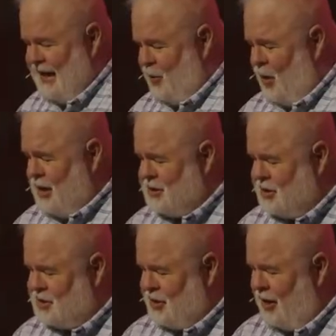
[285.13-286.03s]
I want us to
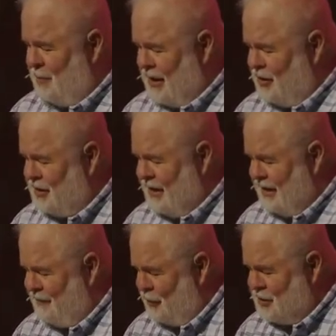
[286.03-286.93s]
start by looking
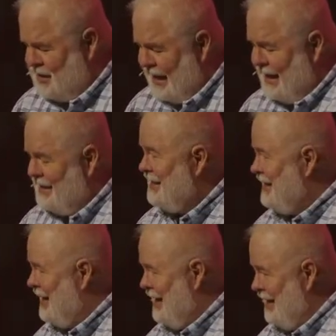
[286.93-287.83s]
at verse 8 and
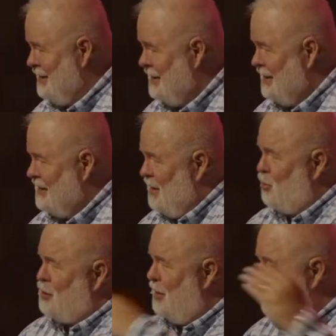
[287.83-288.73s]
9. Then
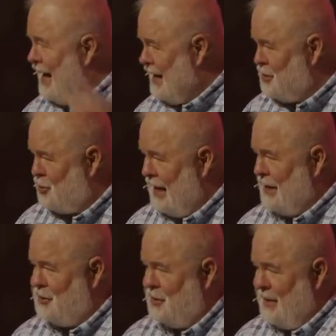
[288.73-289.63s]
we're going to
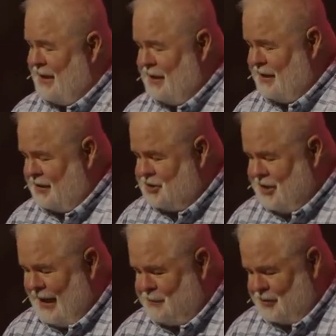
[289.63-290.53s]
backtrack to the beginning of the
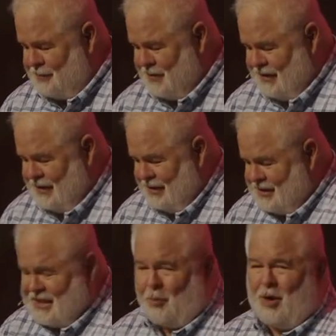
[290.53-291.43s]
chapter,
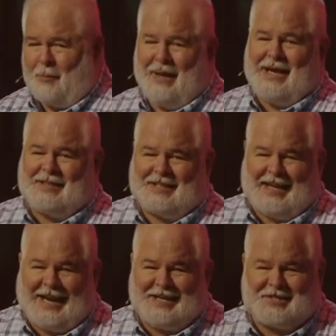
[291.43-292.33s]
because I want to make the
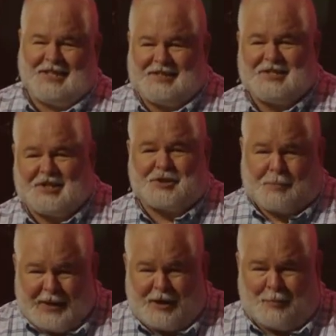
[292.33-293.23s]
case that this is a
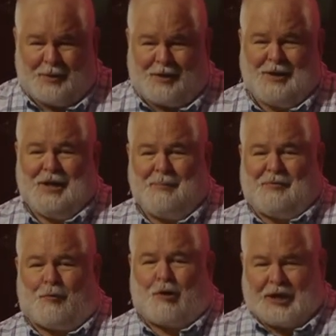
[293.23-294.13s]
parable
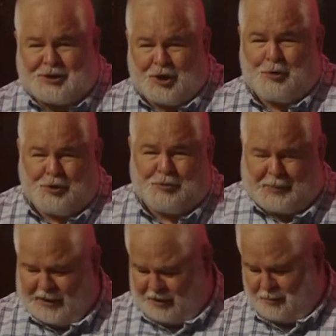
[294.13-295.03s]
before I show you the
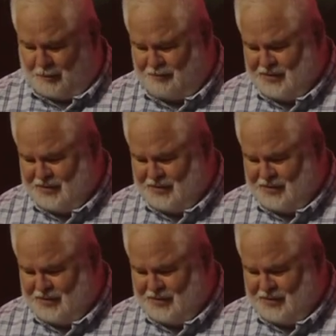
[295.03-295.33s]
parable.